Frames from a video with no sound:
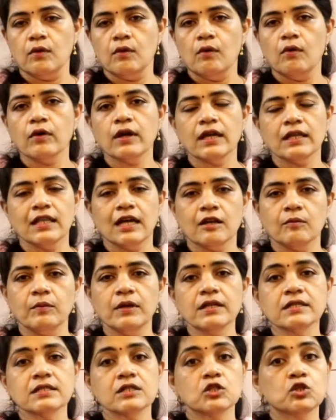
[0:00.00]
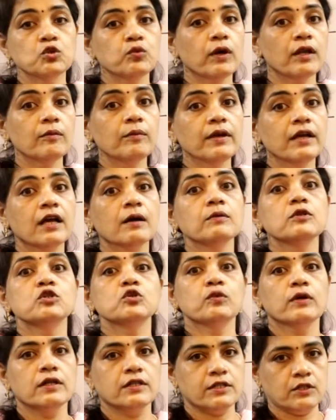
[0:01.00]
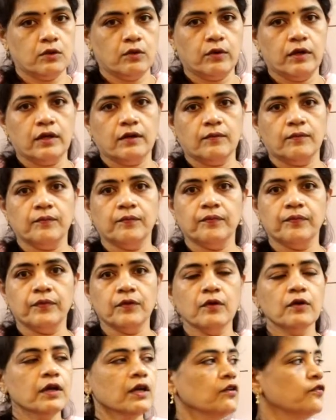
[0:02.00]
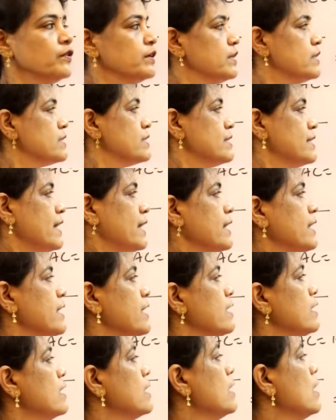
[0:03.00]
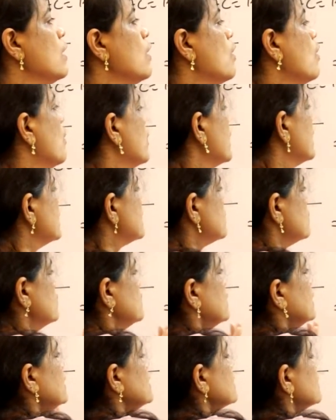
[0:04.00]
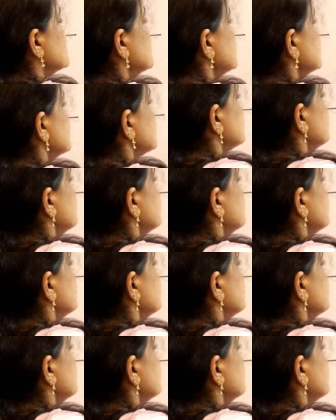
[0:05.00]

Okay, that means 12 become 12 square. Okay, if it is 10 here, okay, so the distance